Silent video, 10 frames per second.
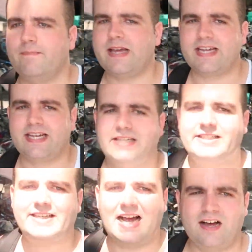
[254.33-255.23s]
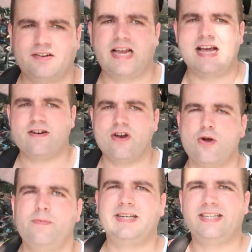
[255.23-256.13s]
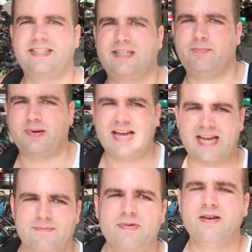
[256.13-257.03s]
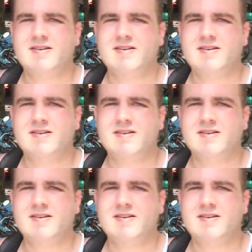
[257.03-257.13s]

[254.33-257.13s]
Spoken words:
make it sound like nobody's to blame.